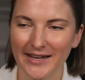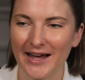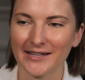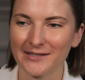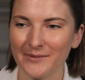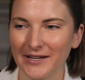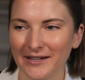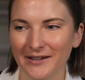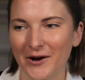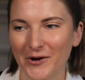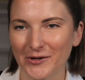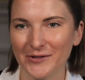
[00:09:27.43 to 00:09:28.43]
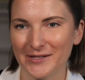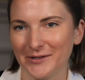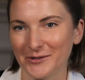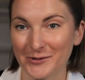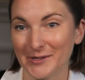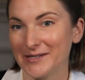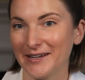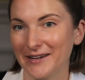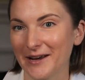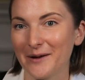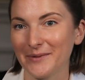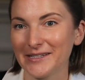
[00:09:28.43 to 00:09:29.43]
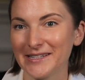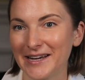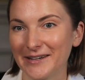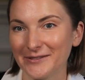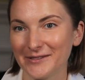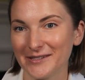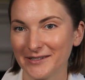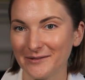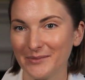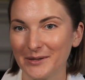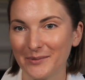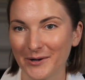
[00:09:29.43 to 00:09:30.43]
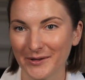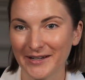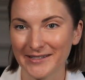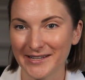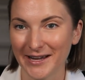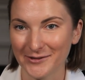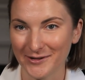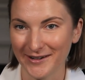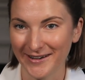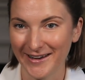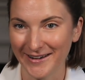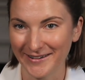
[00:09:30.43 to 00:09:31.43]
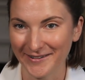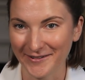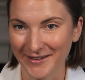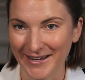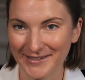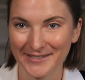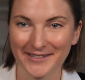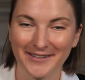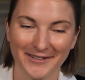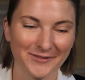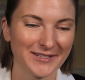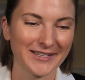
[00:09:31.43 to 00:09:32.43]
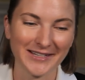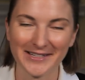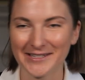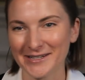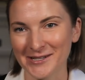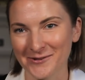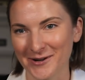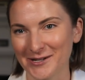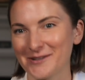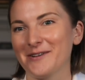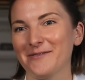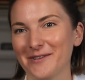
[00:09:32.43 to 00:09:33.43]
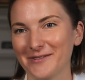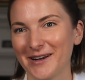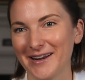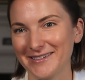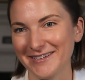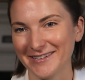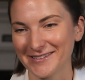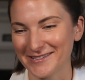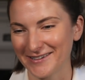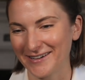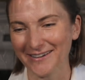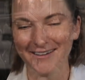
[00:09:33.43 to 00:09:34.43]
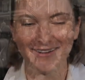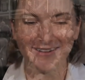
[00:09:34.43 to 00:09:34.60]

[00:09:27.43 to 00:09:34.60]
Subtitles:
he asked me, are you still interested in coming down to be a part of the next astronaut candidate class? It's the easiest question I've ever had to answer.